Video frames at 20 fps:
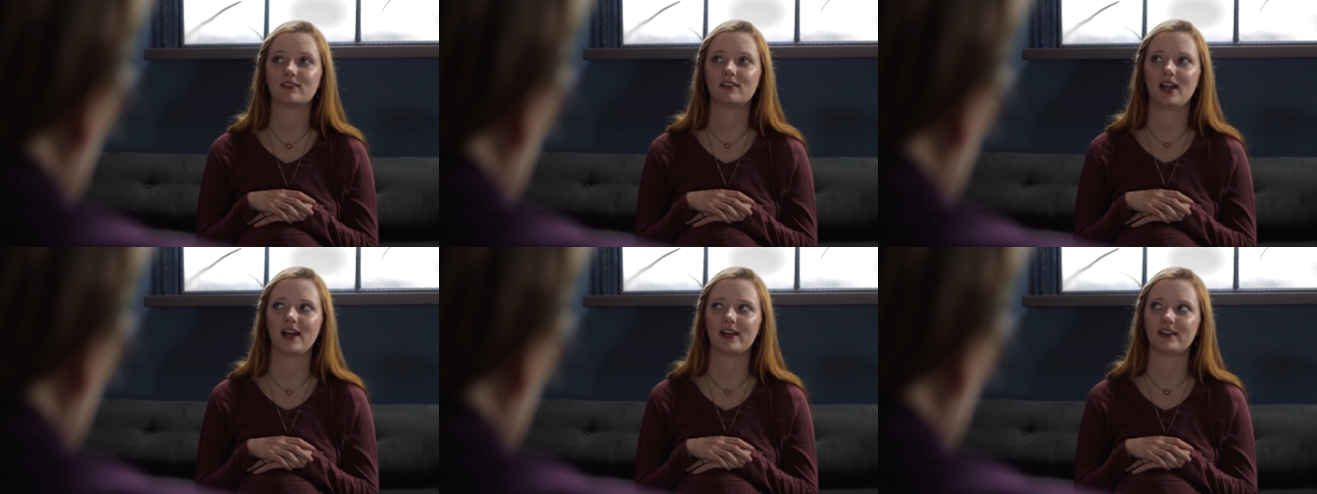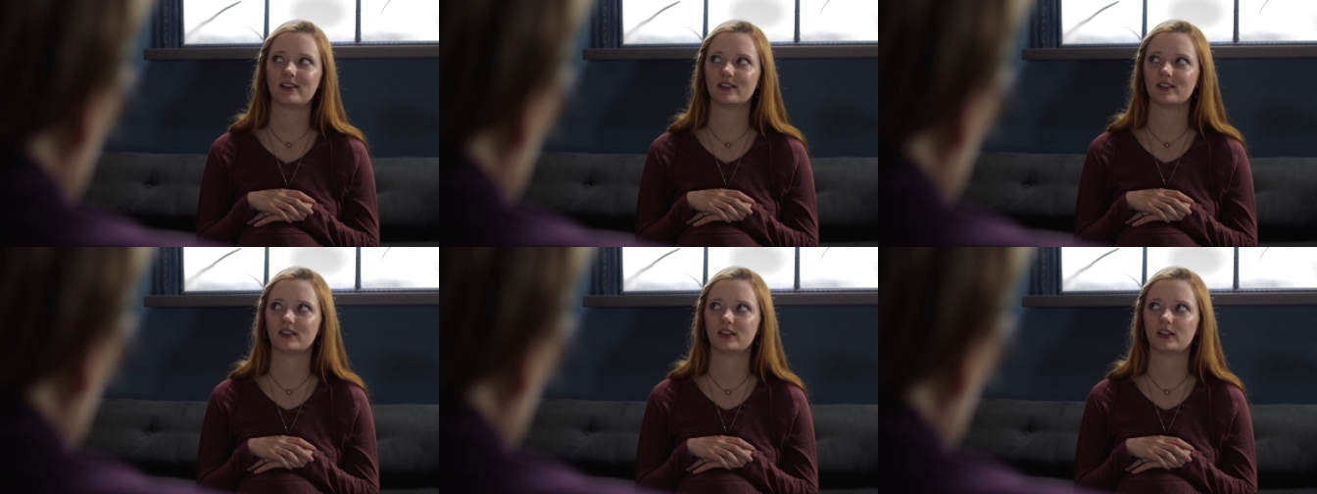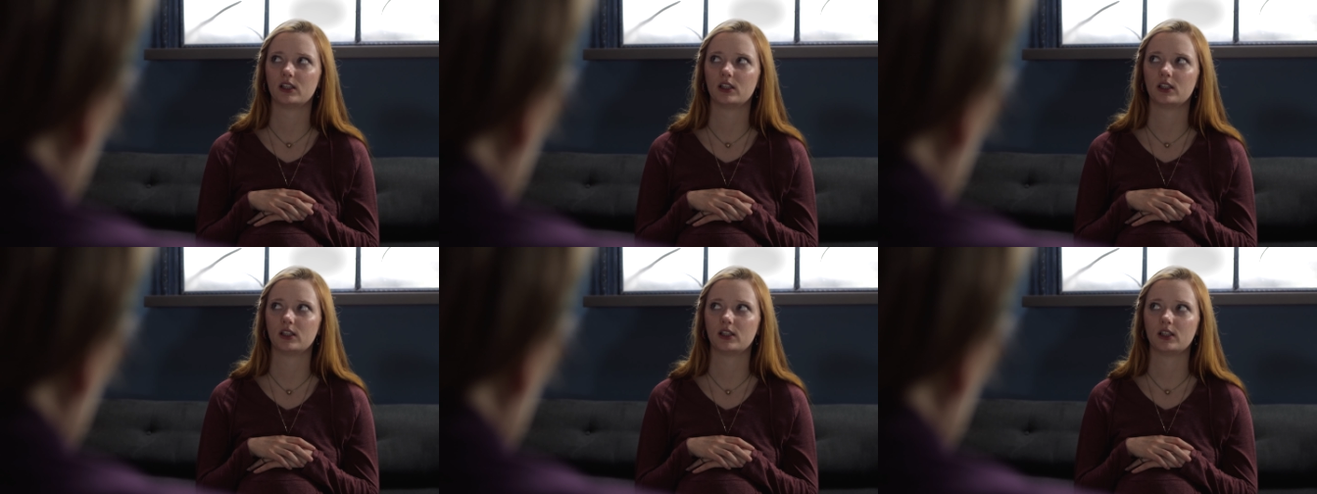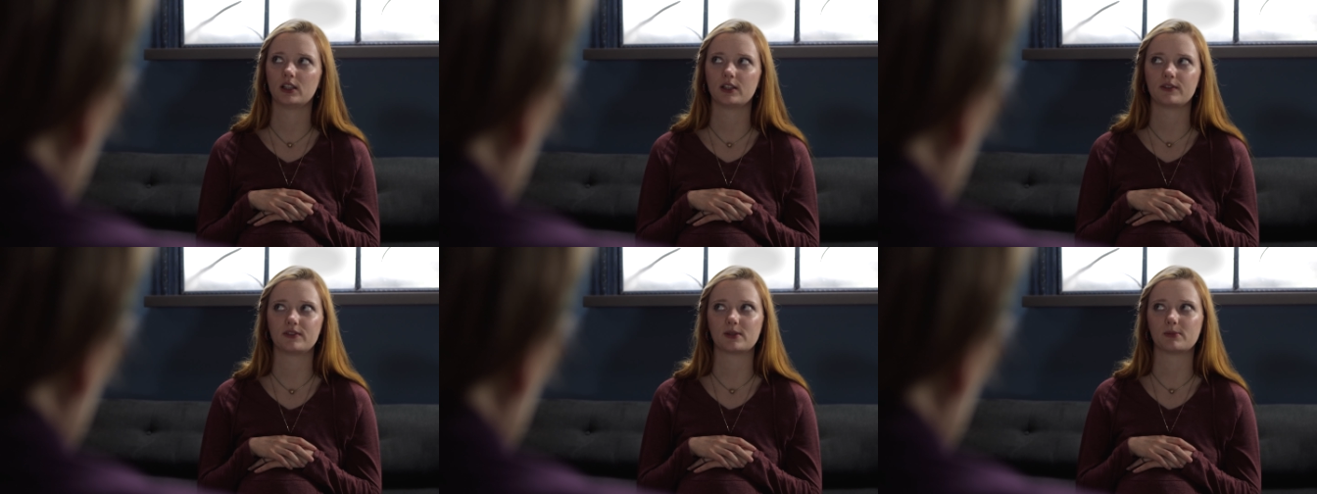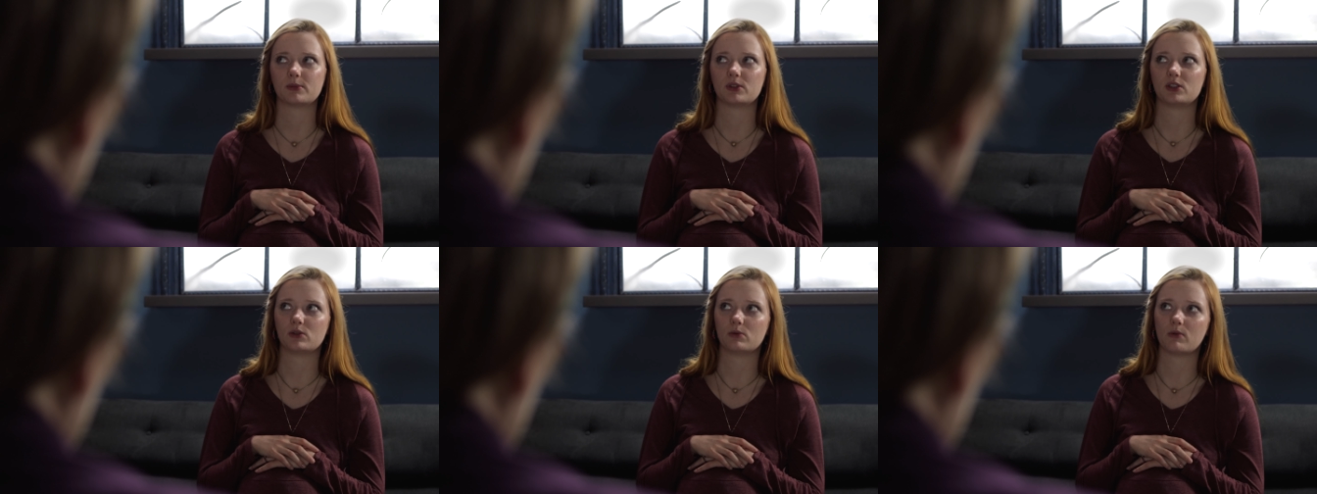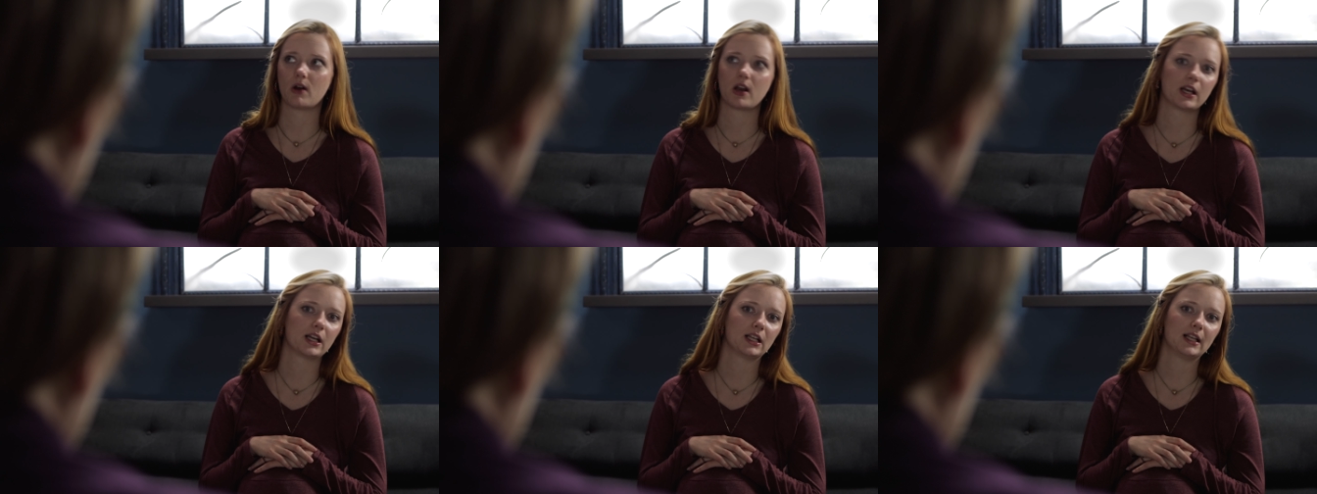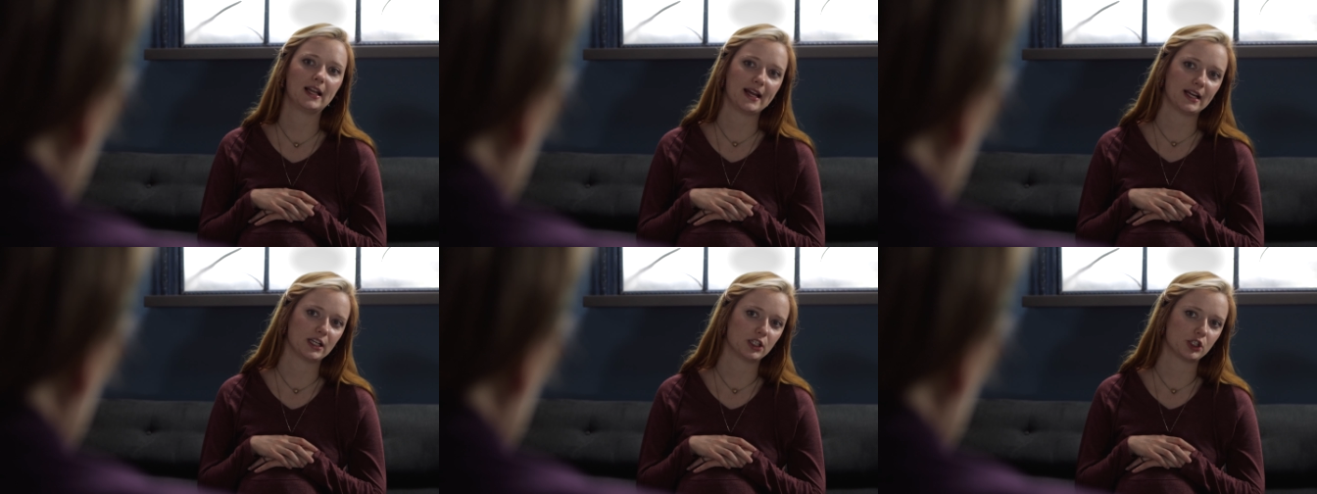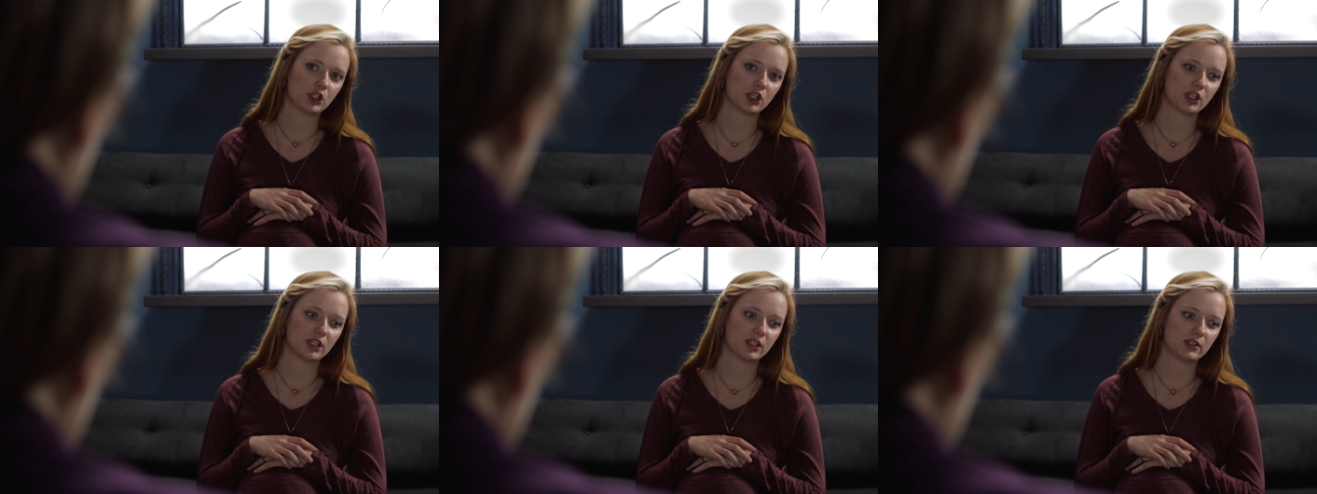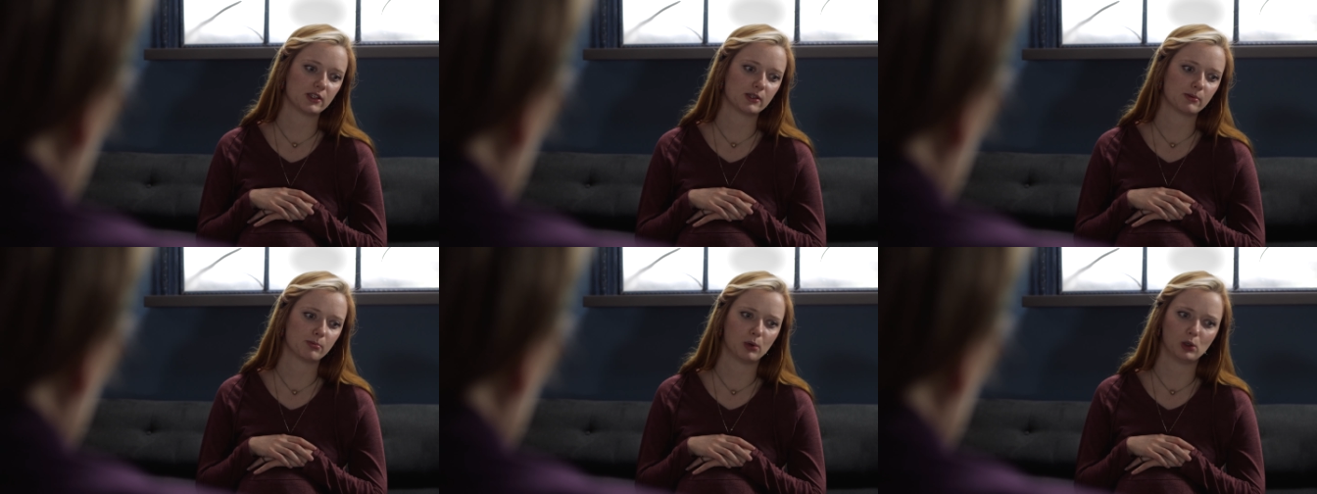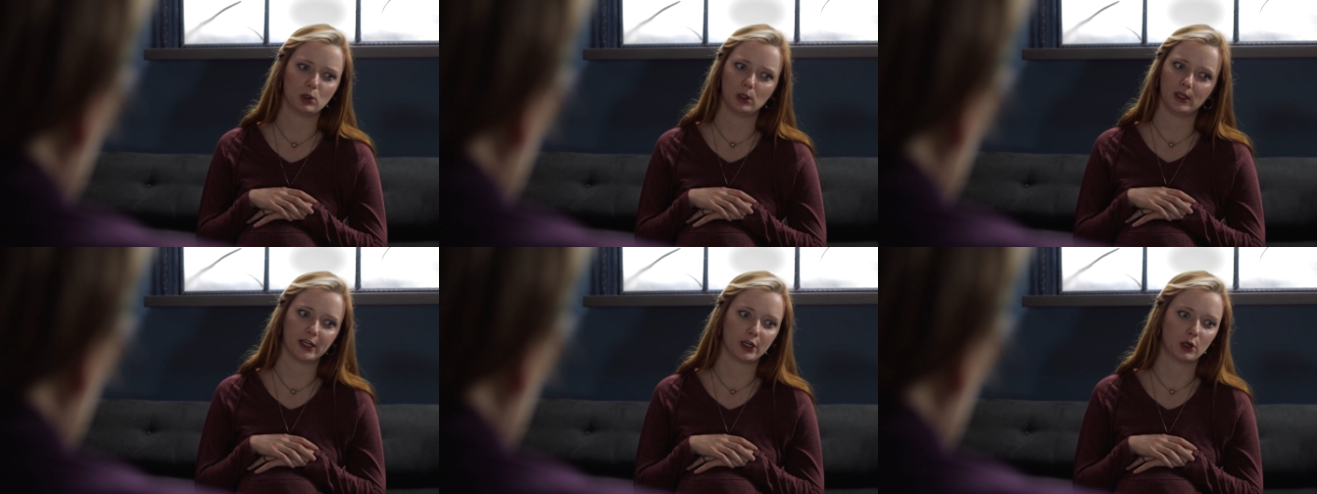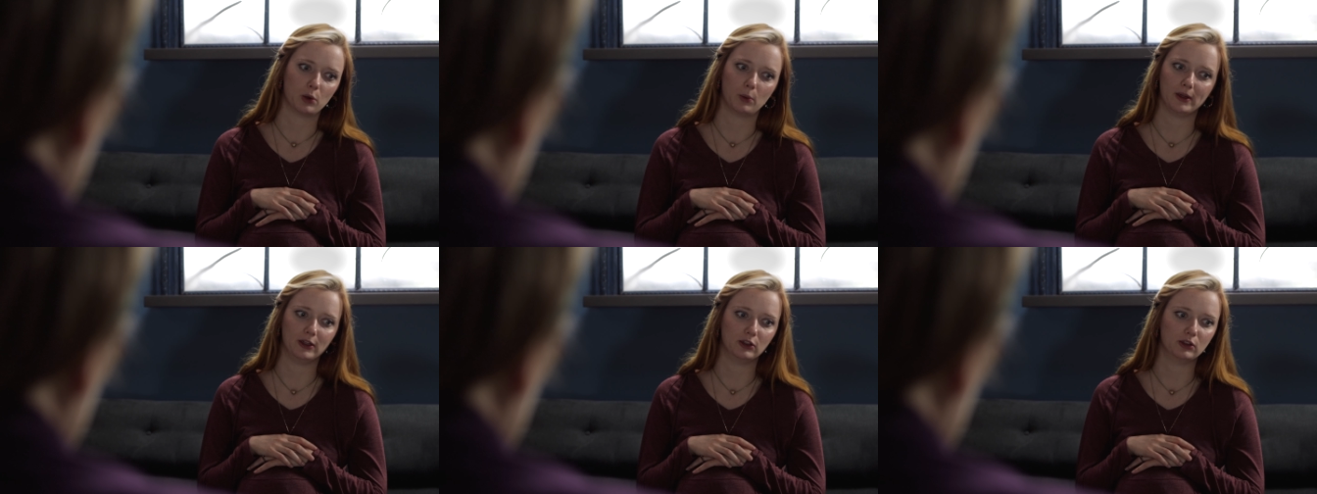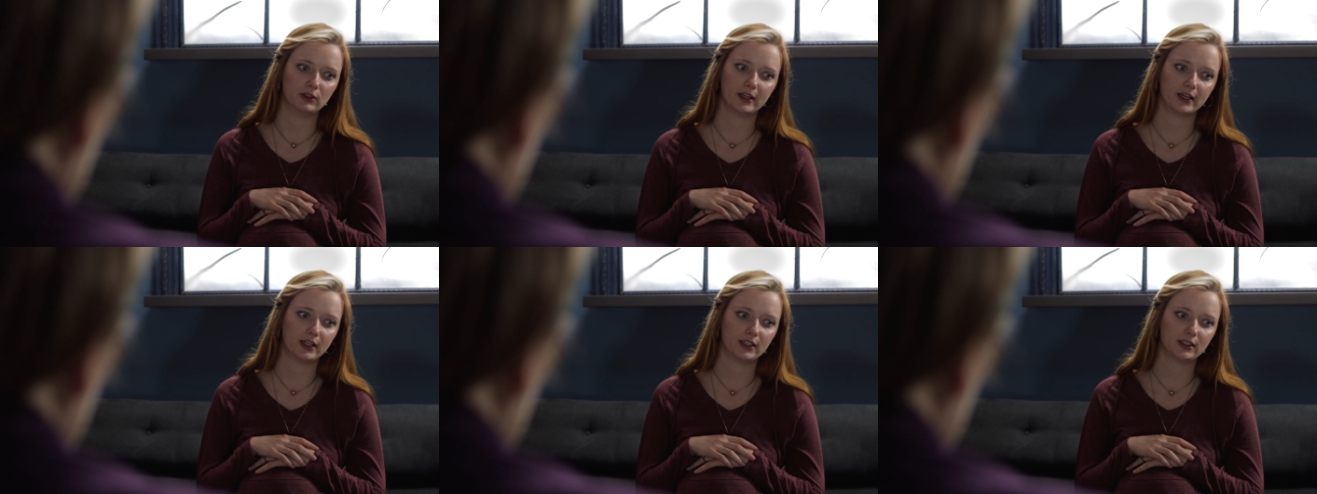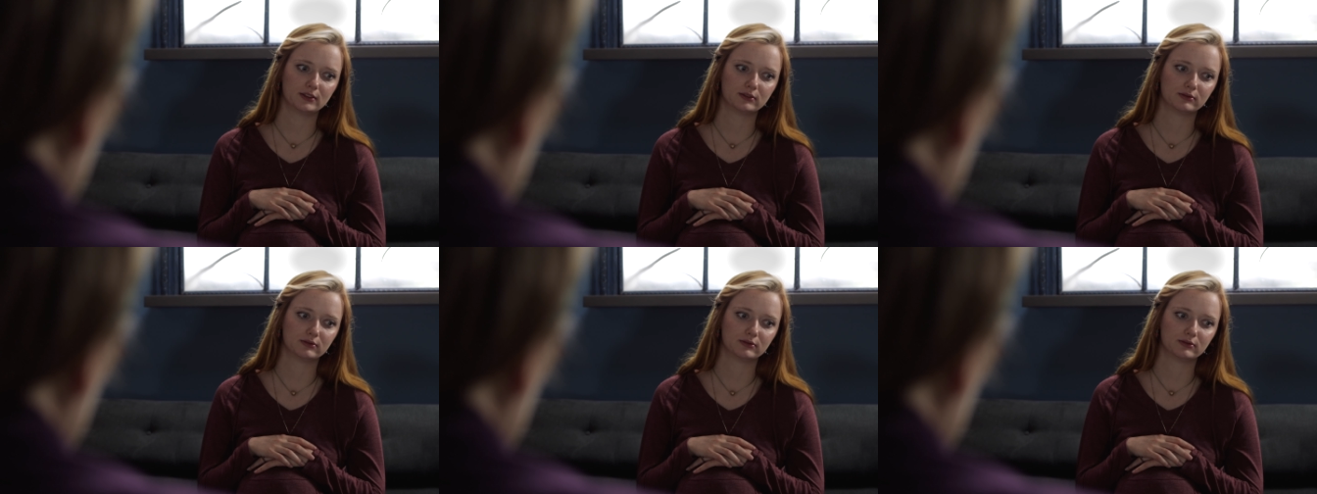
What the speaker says: Like, if someone's running late, she's pulling a Wilder.